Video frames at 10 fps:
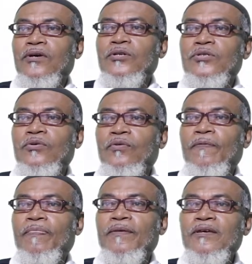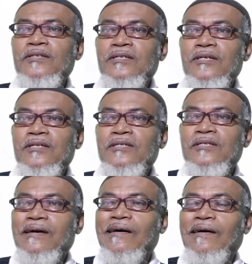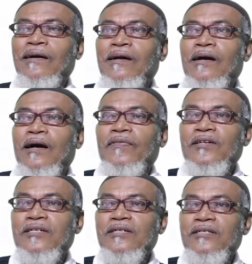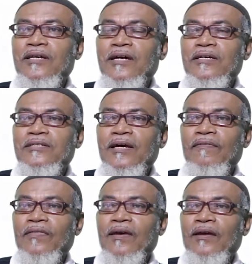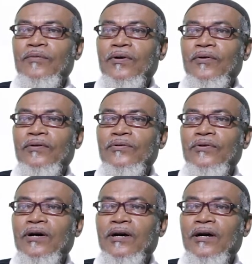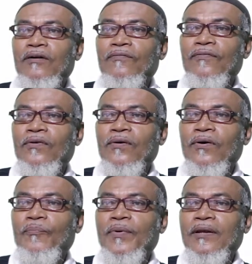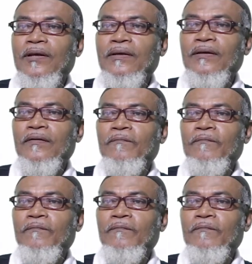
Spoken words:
So this is the syntax, and then we are going to have opening,